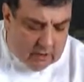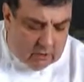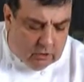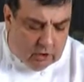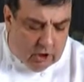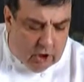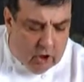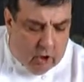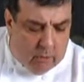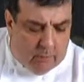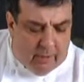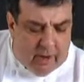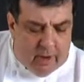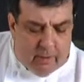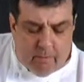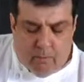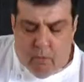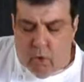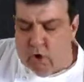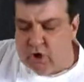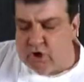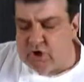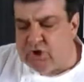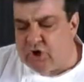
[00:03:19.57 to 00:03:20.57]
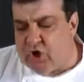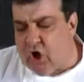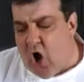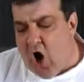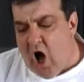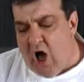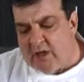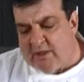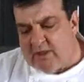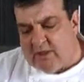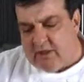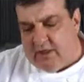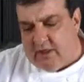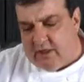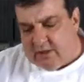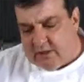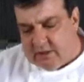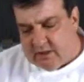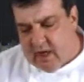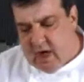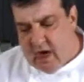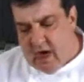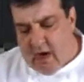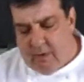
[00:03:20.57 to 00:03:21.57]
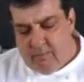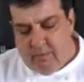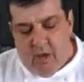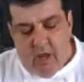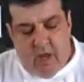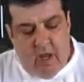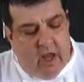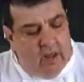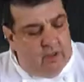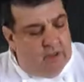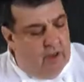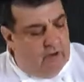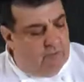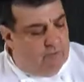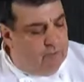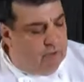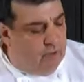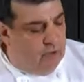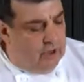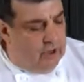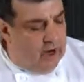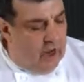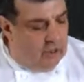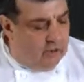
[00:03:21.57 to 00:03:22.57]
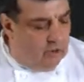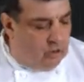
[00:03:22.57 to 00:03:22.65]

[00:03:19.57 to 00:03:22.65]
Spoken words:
little bit more sauce this time than for the other